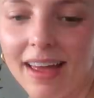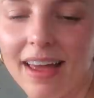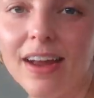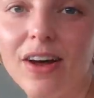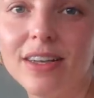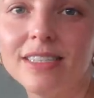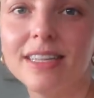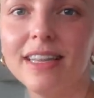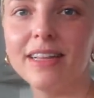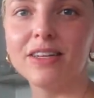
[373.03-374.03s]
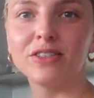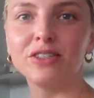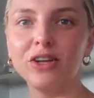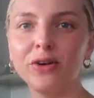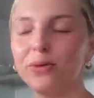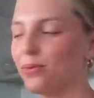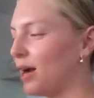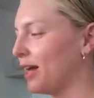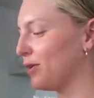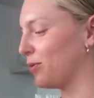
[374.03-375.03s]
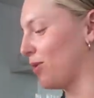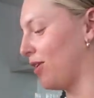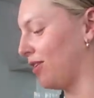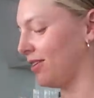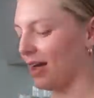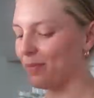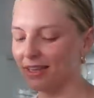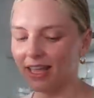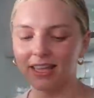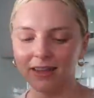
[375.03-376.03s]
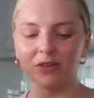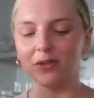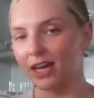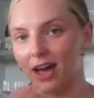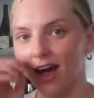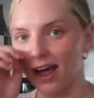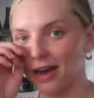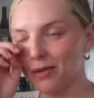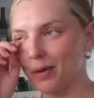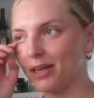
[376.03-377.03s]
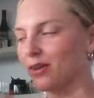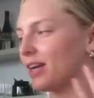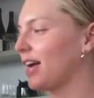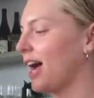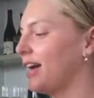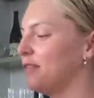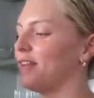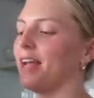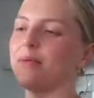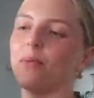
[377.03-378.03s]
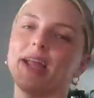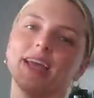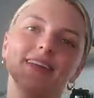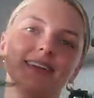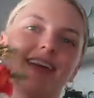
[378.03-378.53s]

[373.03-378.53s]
And honestly, like, there's no right or wrong. I mean, they give you the guide, but you can kind of like wing it.